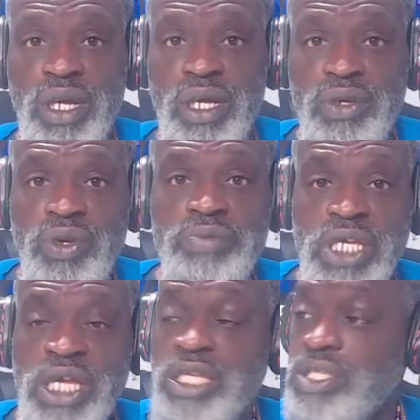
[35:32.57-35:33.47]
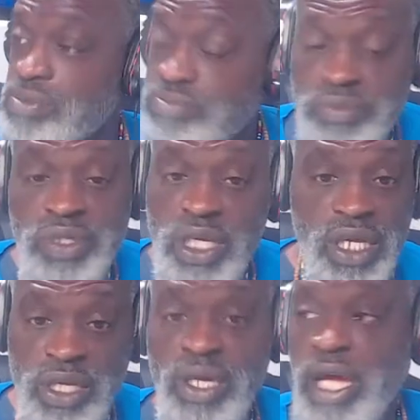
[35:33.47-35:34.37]
You know what I'm saying?
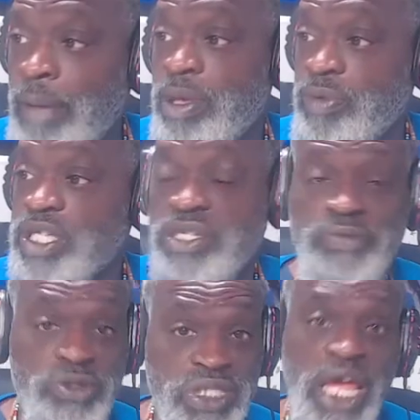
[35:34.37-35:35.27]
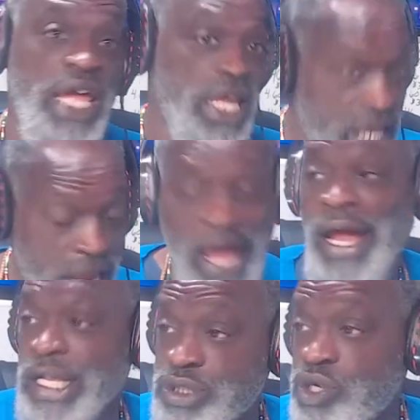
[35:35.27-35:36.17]
I mean, because if you say, "Yeah, I
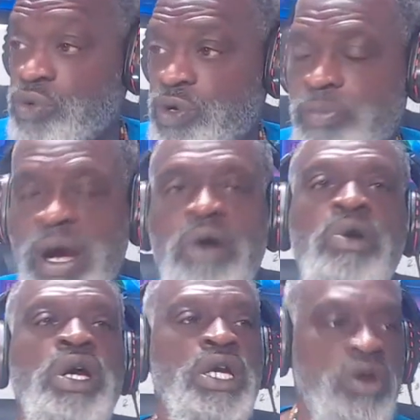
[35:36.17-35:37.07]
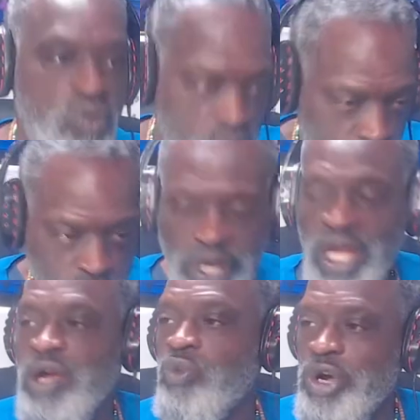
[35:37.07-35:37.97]
got strong willpower," what
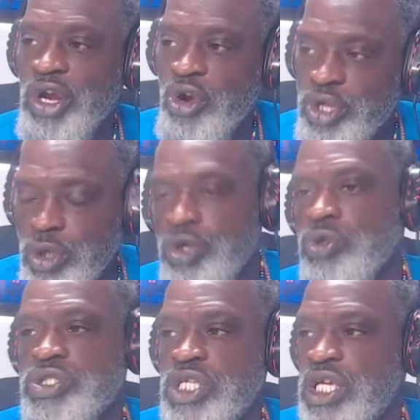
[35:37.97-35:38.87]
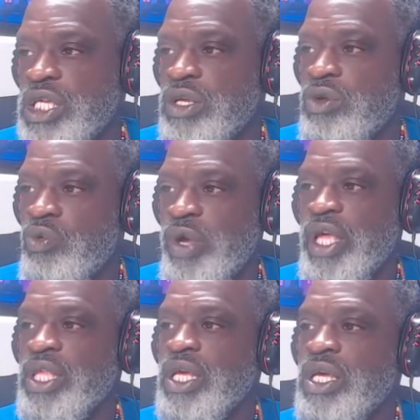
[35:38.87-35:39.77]
what are you using it with
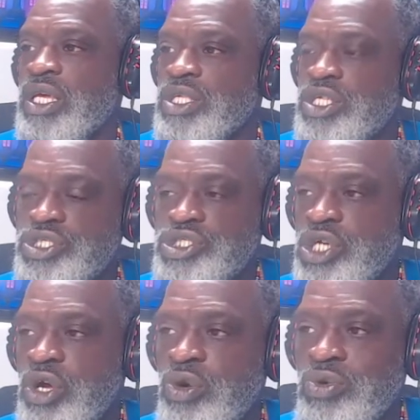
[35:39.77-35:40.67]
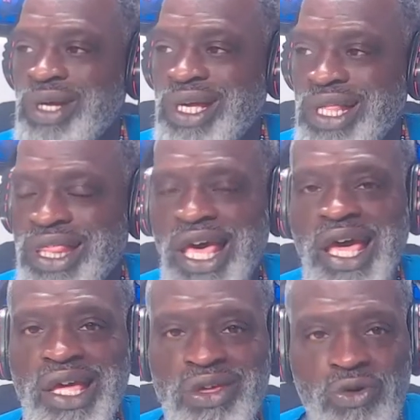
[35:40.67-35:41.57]
to show
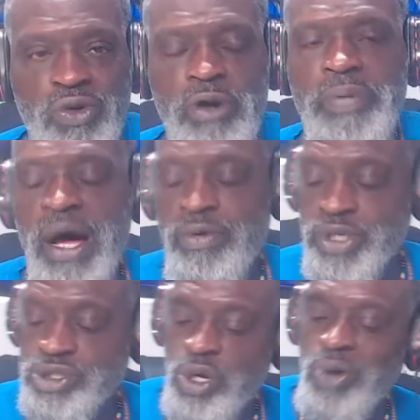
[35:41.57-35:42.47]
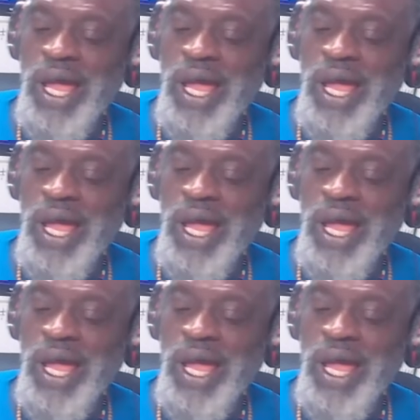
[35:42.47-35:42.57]
that your willpower is strong?